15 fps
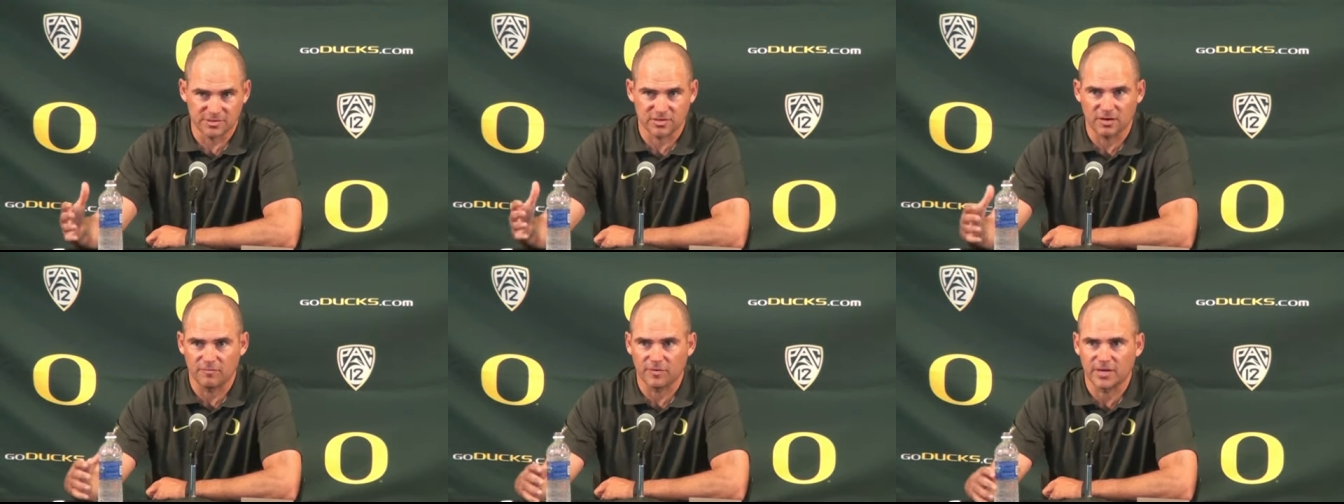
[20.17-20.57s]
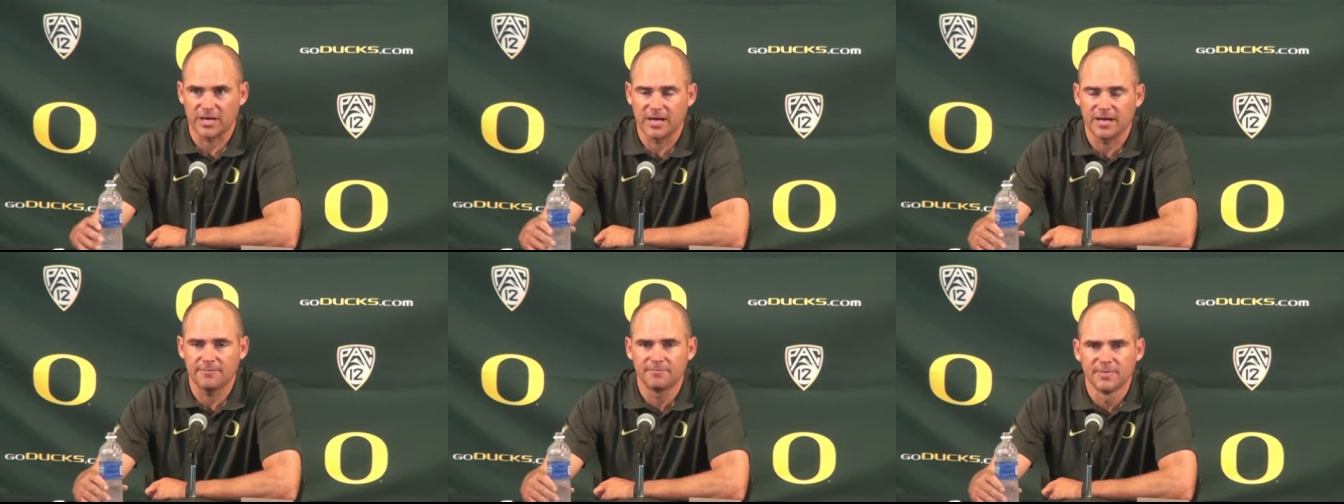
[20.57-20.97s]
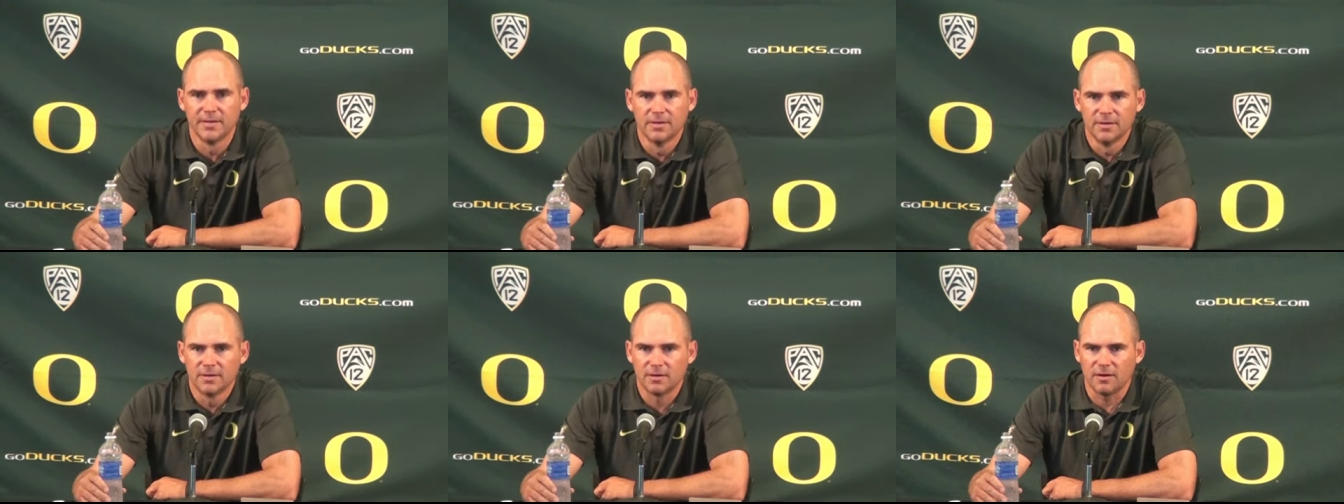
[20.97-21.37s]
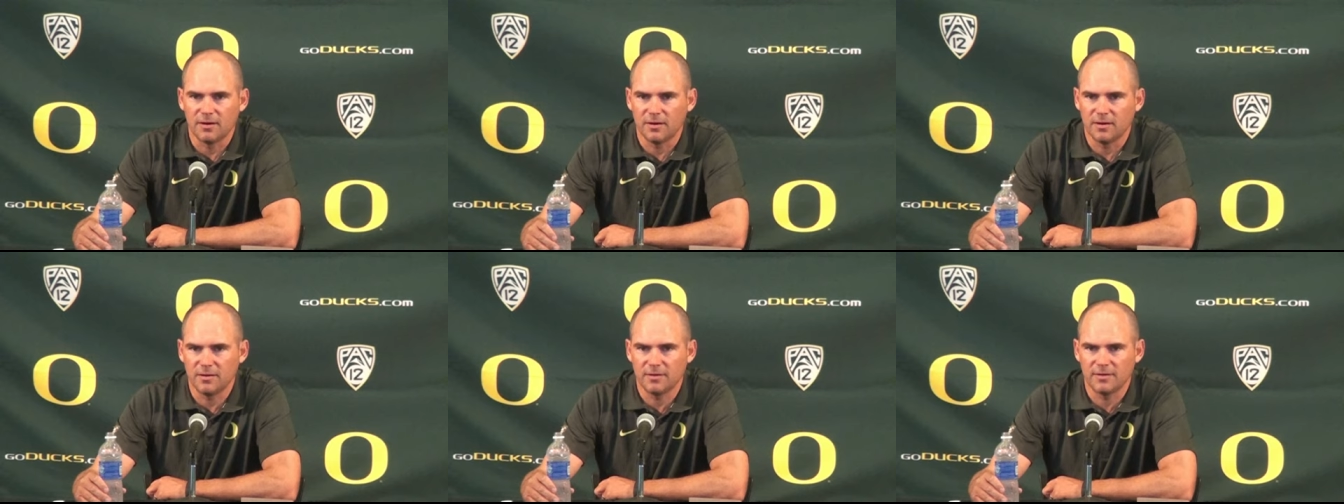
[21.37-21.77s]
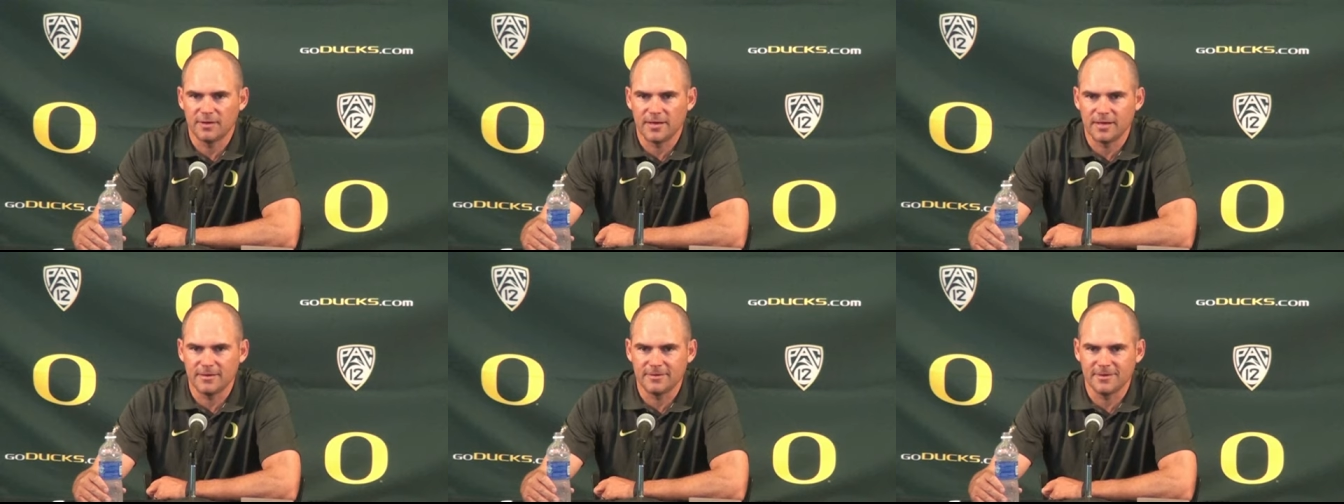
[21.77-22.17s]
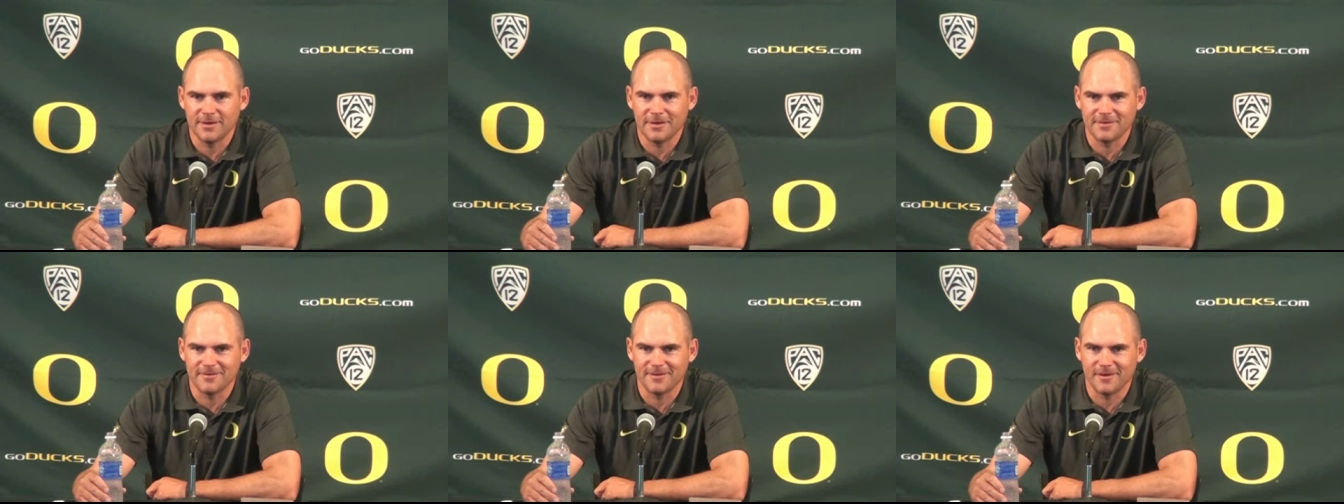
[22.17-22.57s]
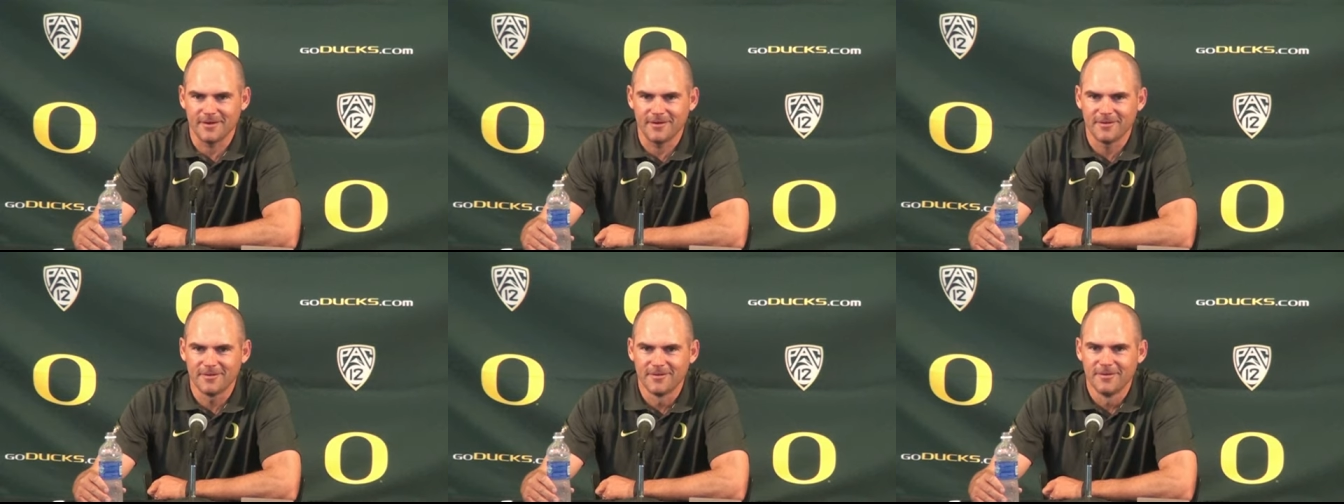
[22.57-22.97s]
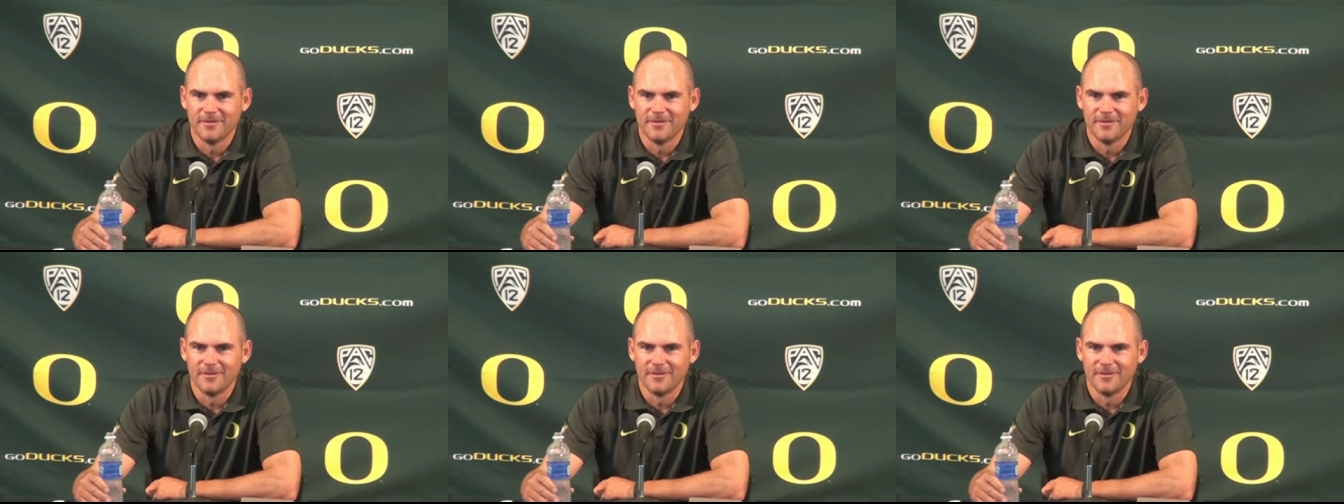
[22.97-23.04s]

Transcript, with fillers: as a cover guy, uh, and and uh,